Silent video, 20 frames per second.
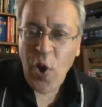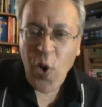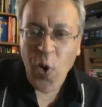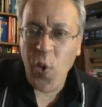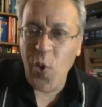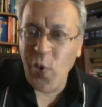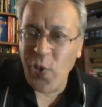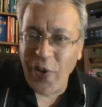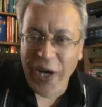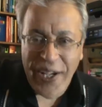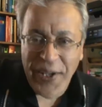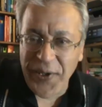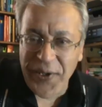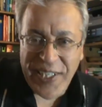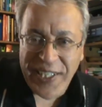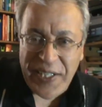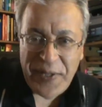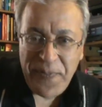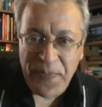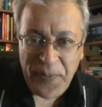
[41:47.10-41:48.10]
Why you
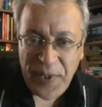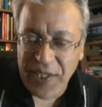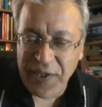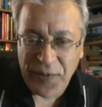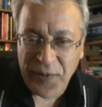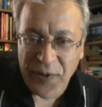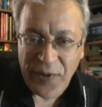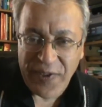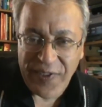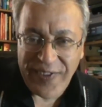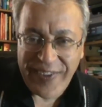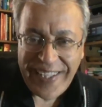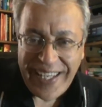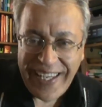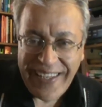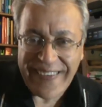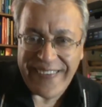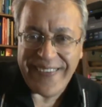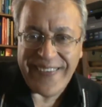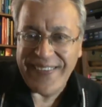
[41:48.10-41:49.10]
compete for
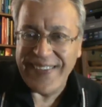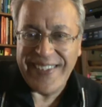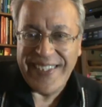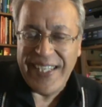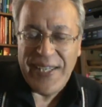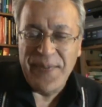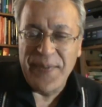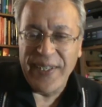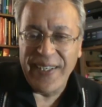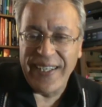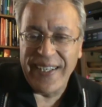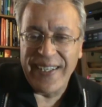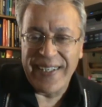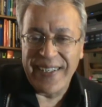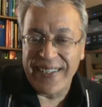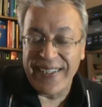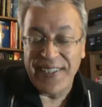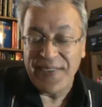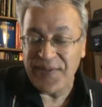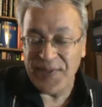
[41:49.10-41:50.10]
that? You came
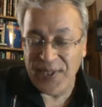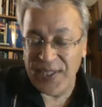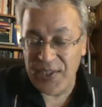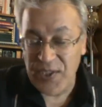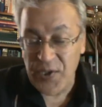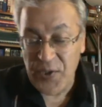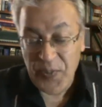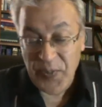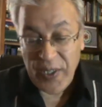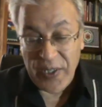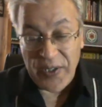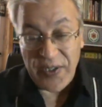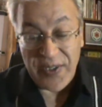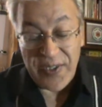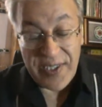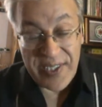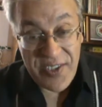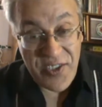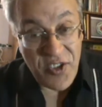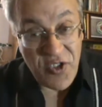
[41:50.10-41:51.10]
here if you are
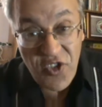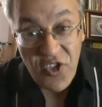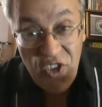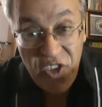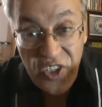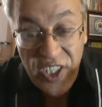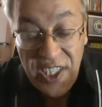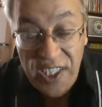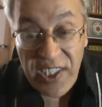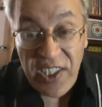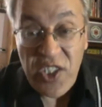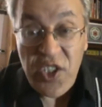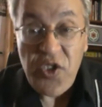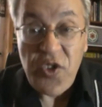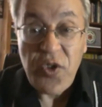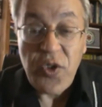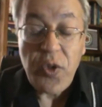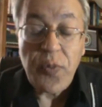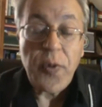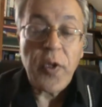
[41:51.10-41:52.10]
superior. It's ridiculous,
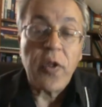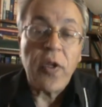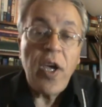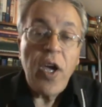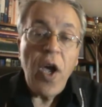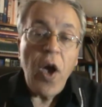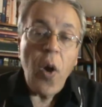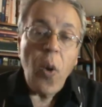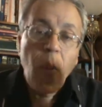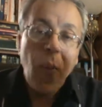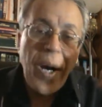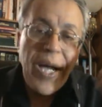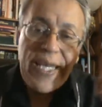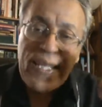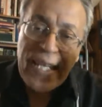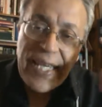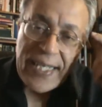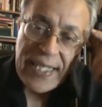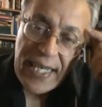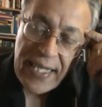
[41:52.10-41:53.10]
stupid. Why
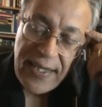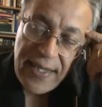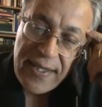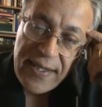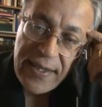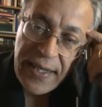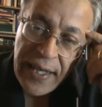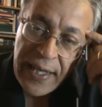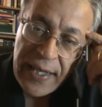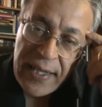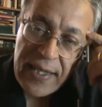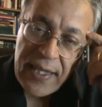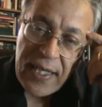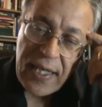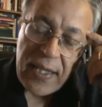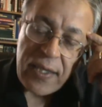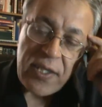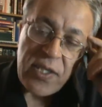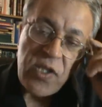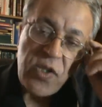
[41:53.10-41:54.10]
they get this
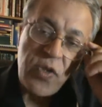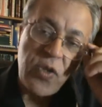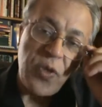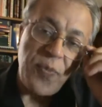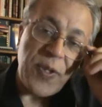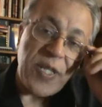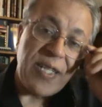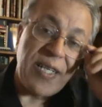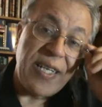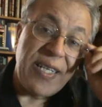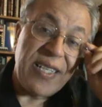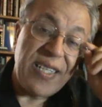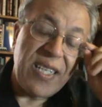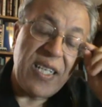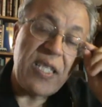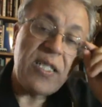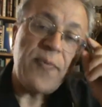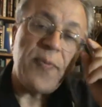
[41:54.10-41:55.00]
idea, these stupid ideas?